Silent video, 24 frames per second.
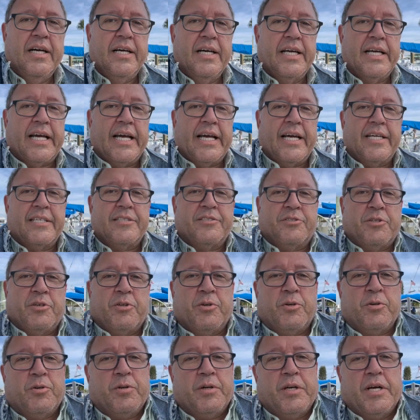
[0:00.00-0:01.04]
Hey gang,
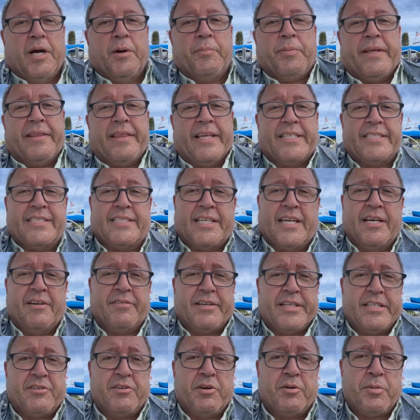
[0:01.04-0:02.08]
so happy
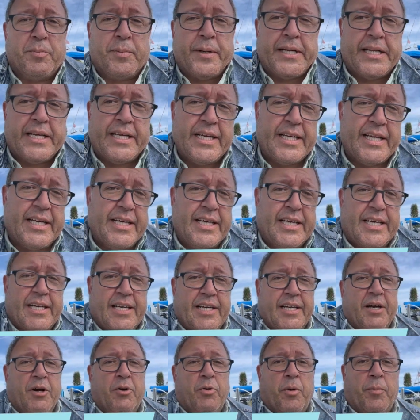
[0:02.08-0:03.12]
Thanksgiving to everybody.
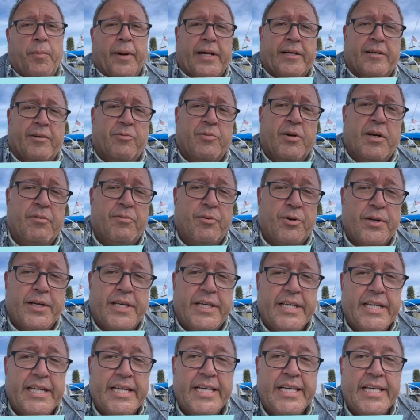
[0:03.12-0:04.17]
Uh, we're back in
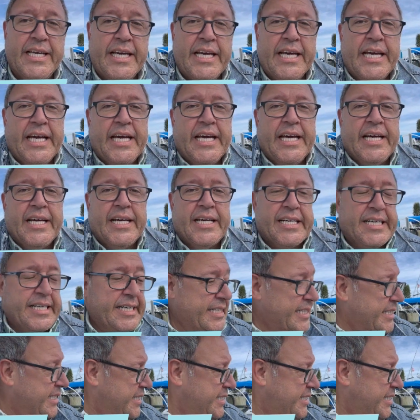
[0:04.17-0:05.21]
Reverie.
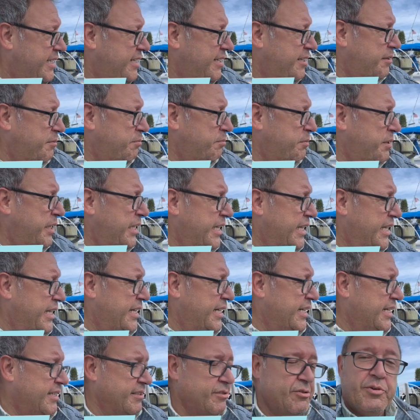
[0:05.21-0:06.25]
Uh, this time
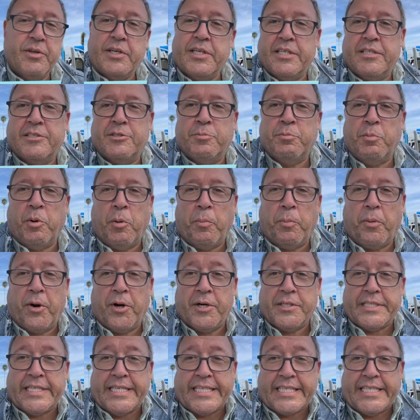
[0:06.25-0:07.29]
uh, doing a small
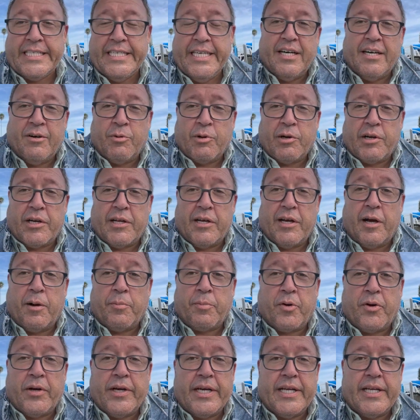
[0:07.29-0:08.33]
project. Uh, we're gonna
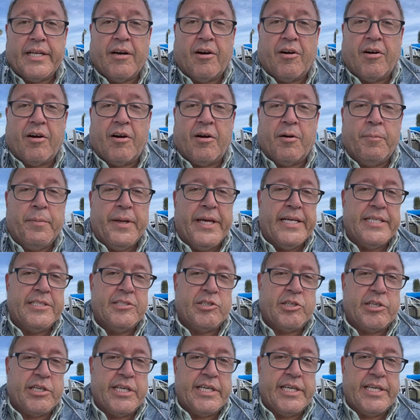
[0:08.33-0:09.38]
upgrade our B and
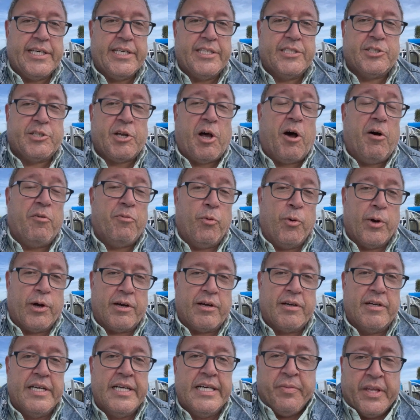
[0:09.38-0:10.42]
G
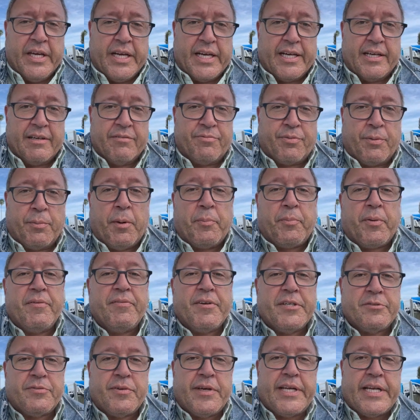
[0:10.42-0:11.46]
software. Uh, from a
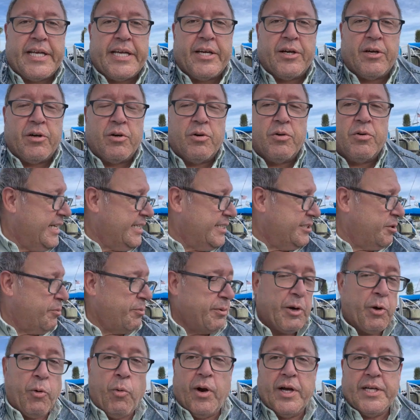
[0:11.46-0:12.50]
previous video, I had some
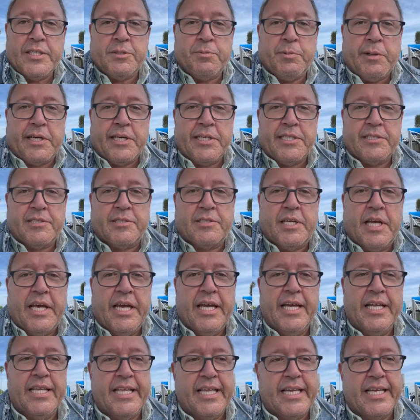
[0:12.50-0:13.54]
requests because
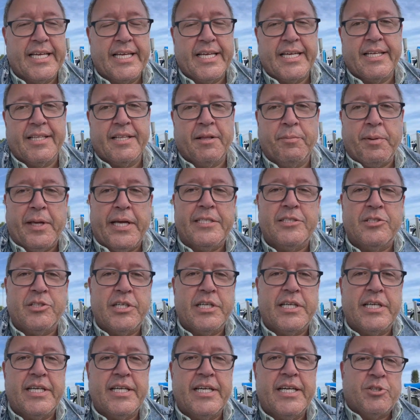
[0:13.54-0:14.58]
the, the B and
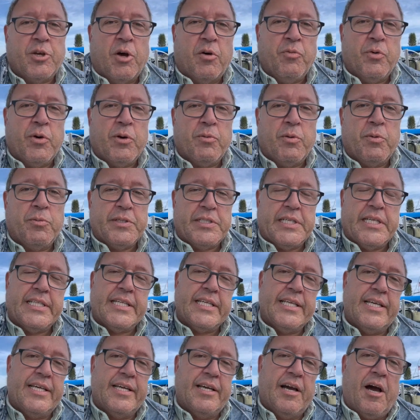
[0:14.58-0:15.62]
G software, when we did
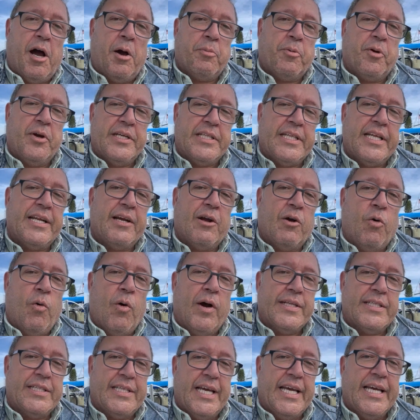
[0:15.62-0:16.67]
the upgrade, didn't
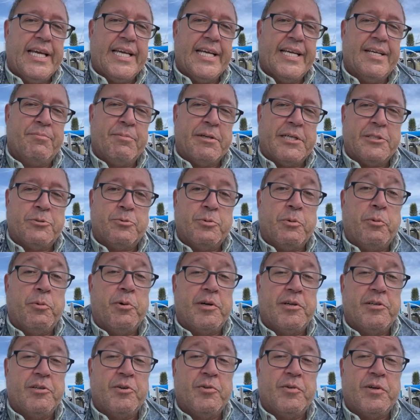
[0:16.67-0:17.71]
quite take it because we
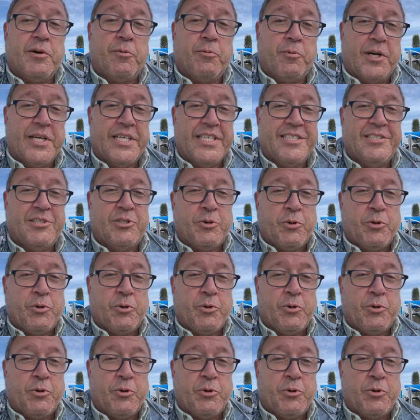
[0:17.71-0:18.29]
weren't doing it right.